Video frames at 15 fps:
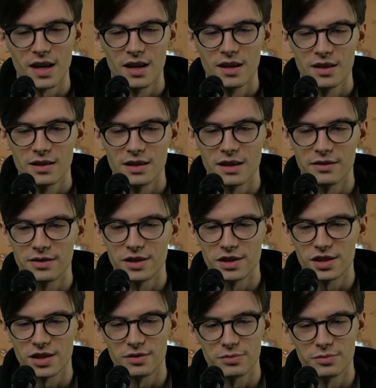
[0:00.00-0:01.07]
Da
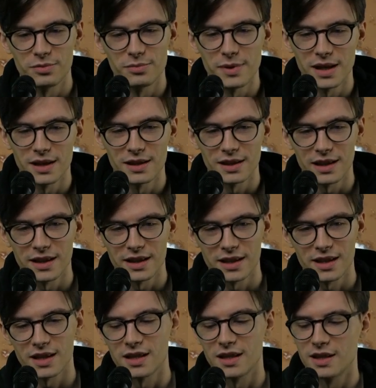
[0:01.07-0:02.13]
Vinci man-like
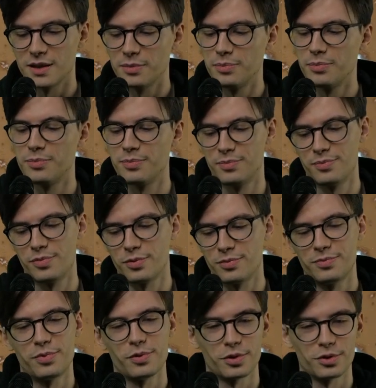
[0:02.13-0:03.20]

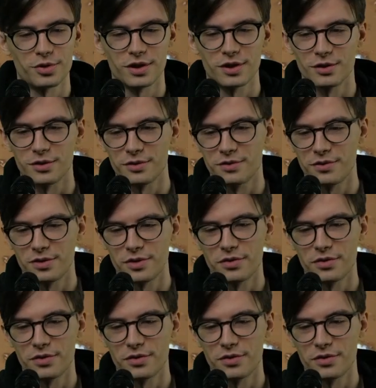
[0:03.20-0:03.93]
portrait of